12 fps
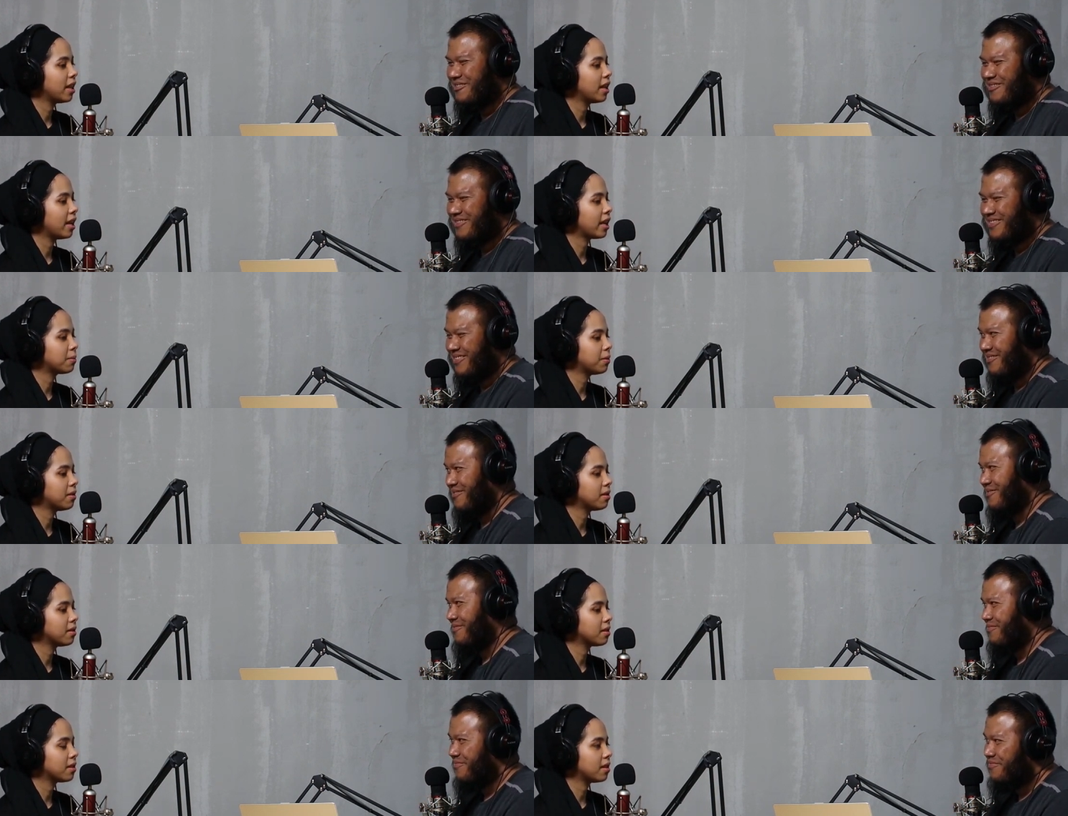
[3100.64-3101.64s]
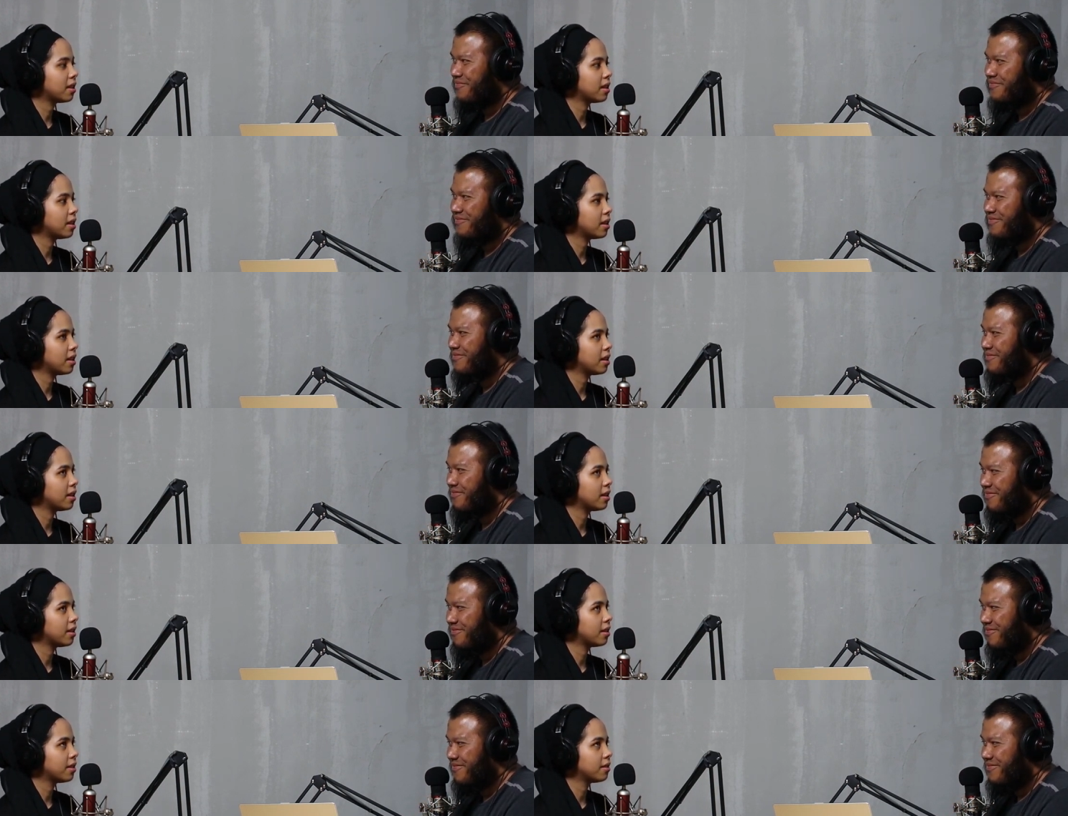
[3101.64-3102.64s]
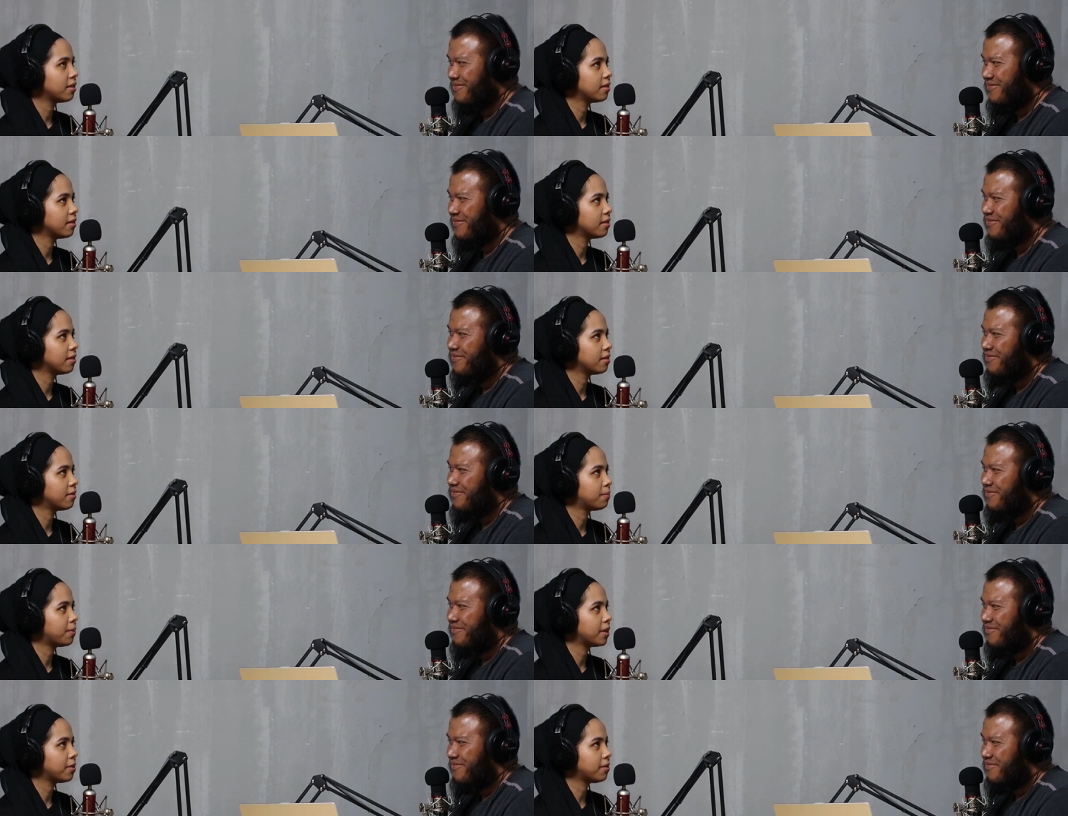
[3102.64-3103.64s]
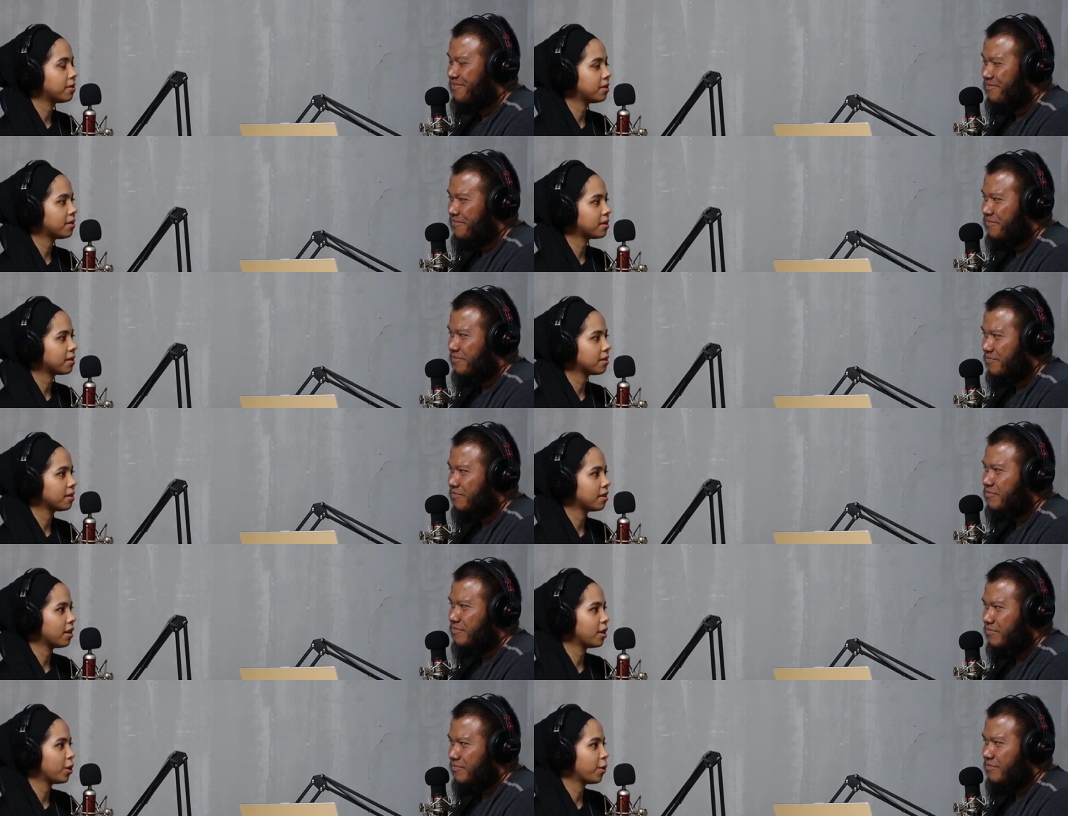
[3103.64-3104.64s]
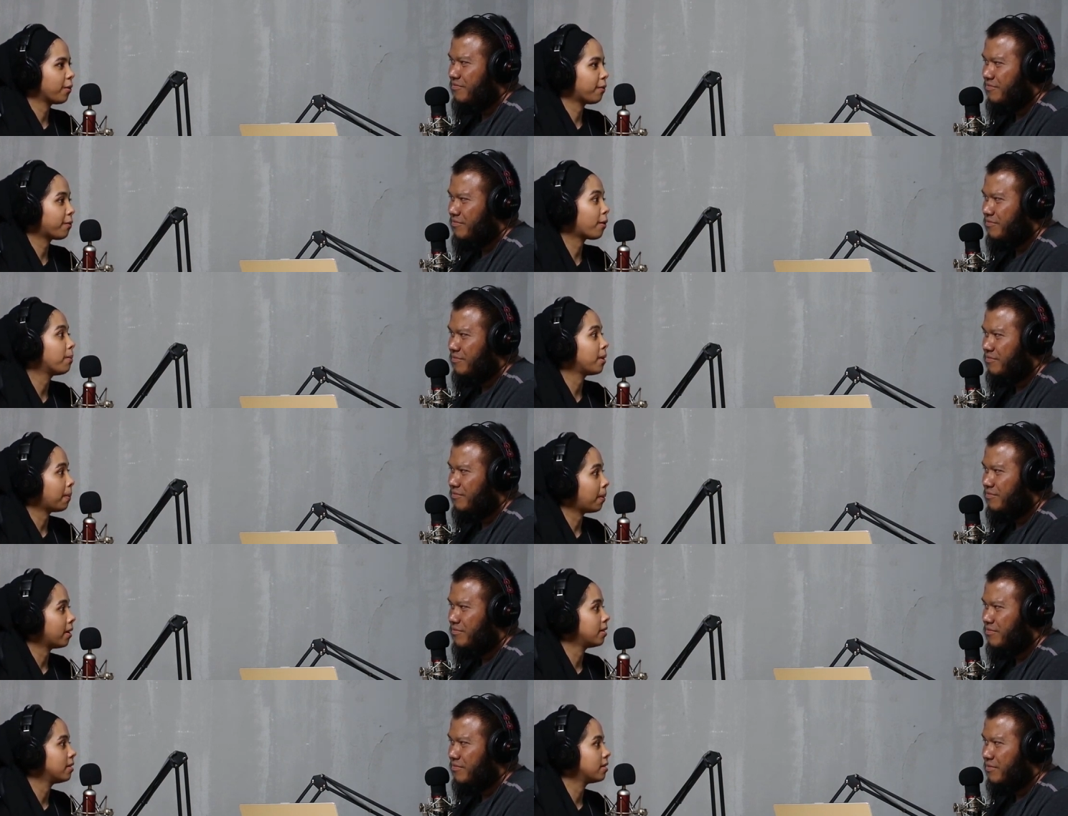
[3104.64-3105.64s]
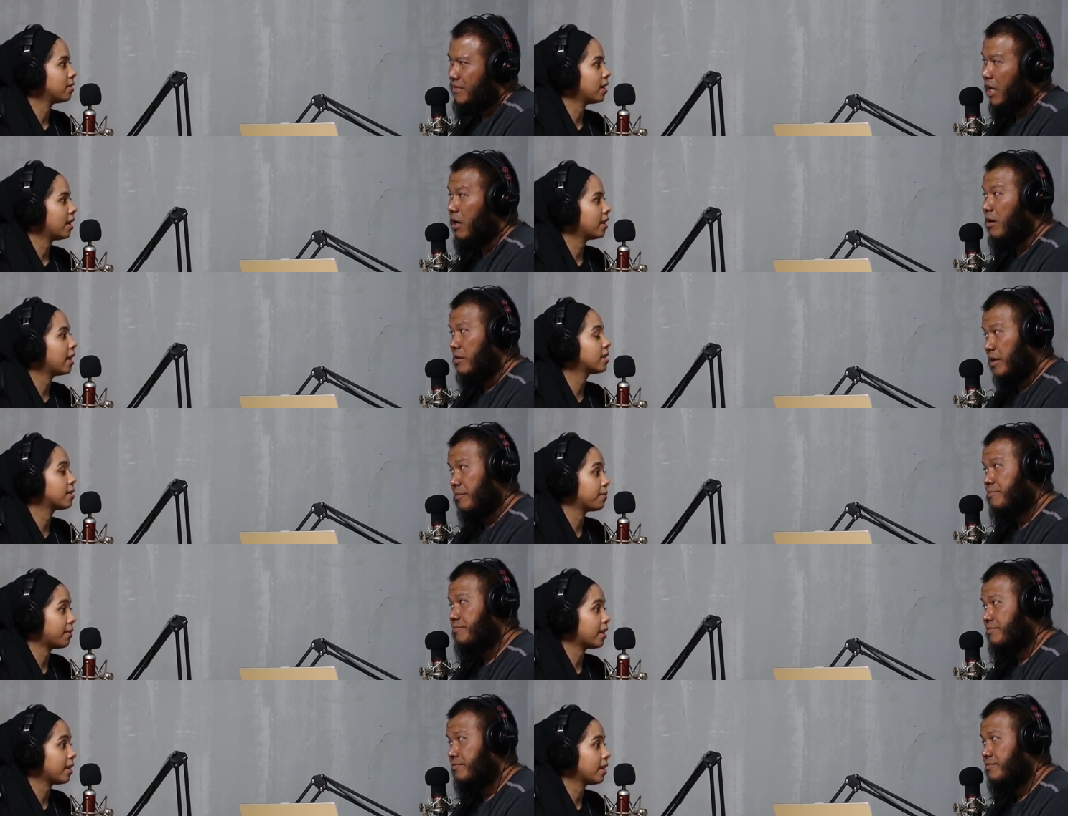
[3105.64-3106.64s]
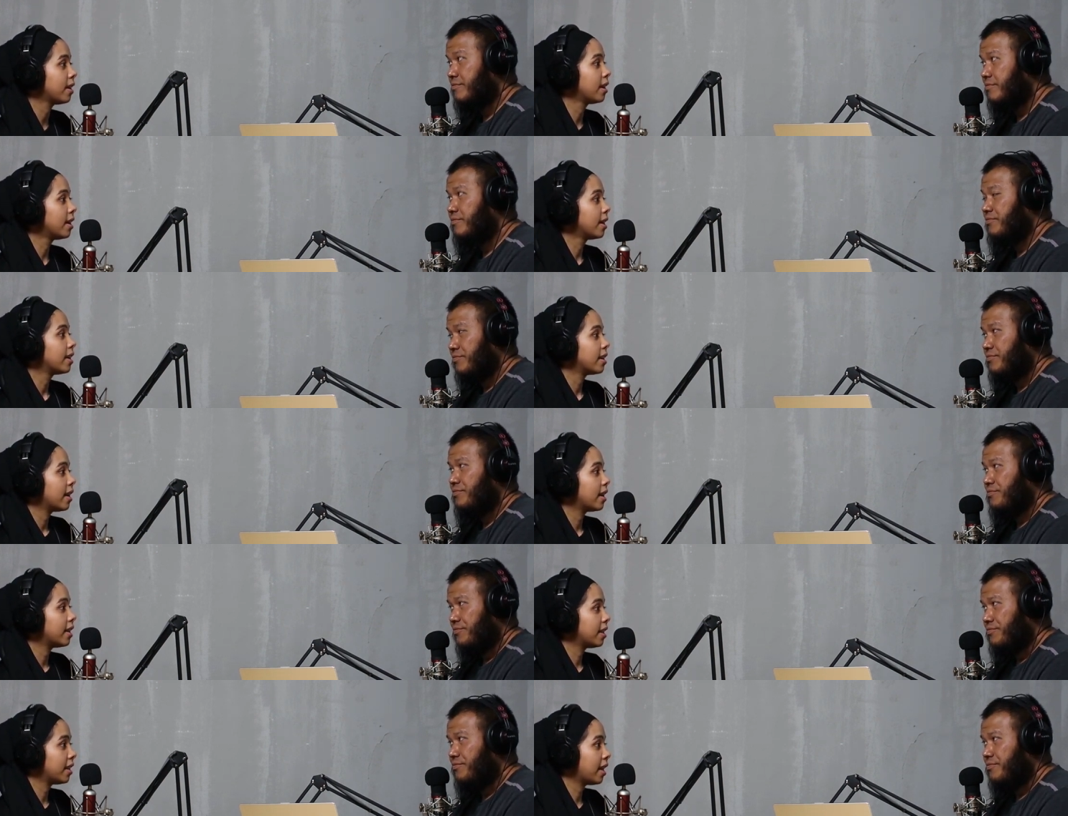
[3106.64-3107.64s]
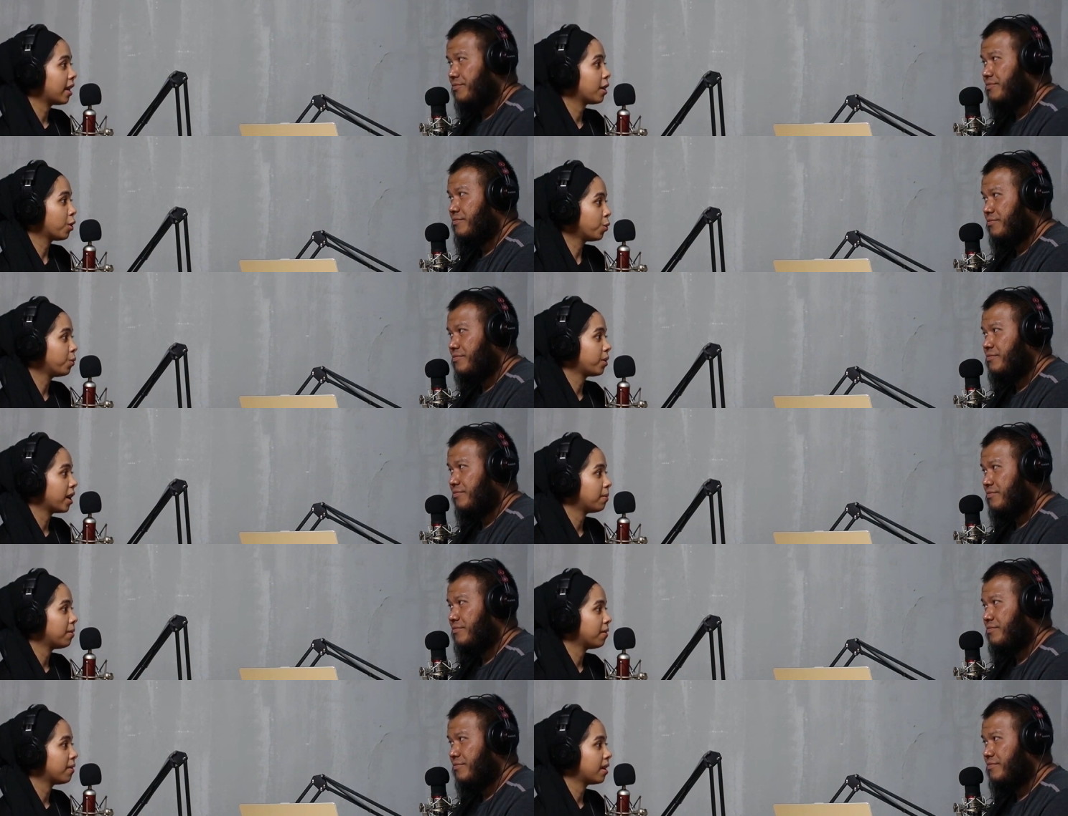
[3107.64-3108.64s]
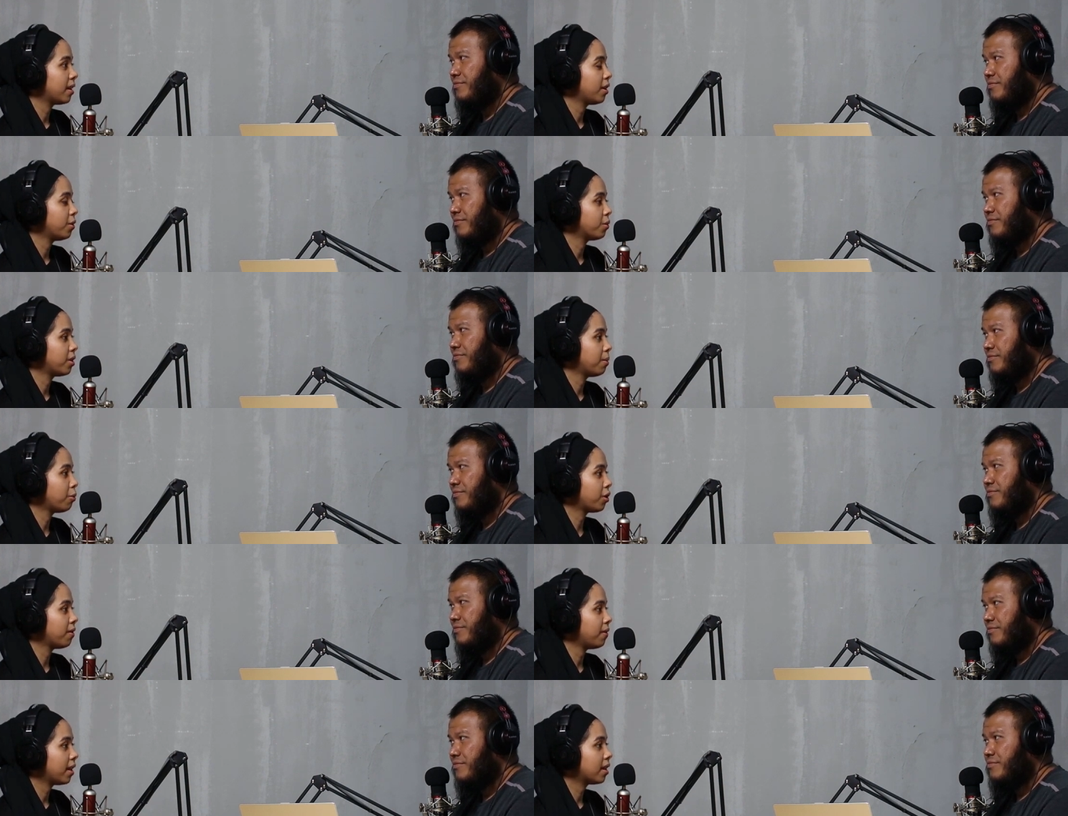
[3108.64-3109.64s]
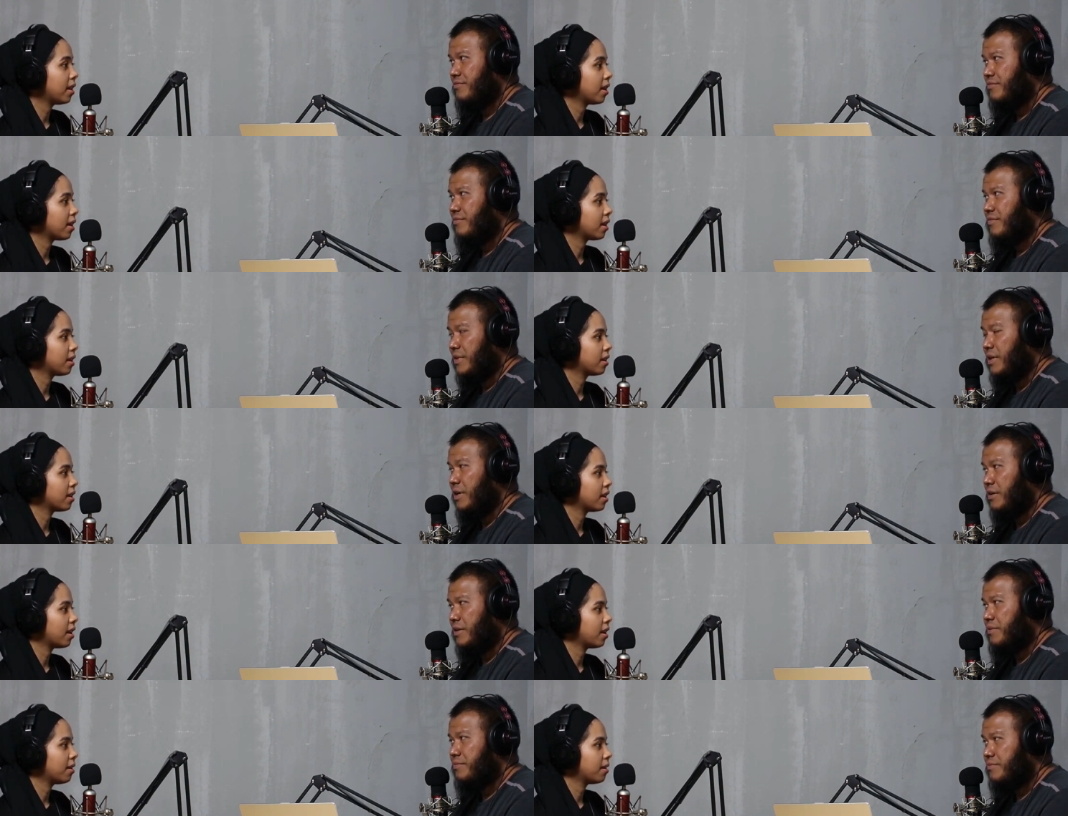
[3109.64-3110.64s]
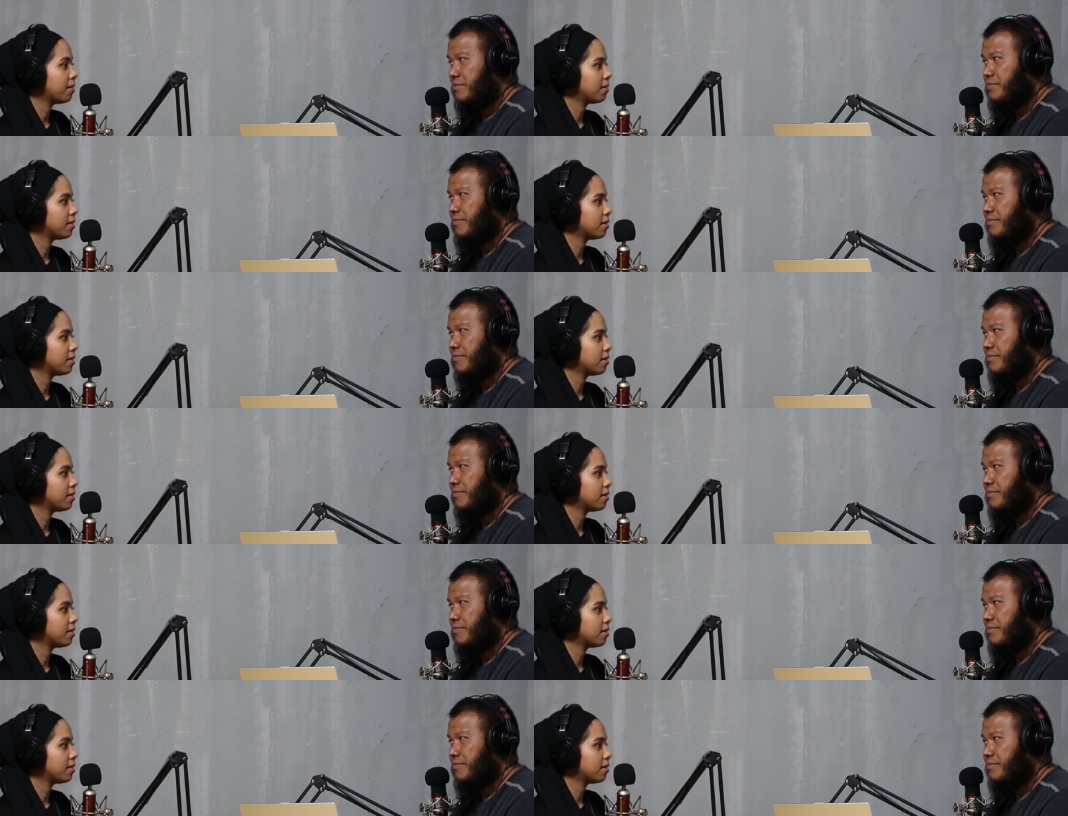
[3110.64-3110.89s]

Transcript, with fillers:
Speaker 1: they experience uh, prejudice from their partner, and oh, that's yeah. a very that too can be very you know demotivating yeah yeah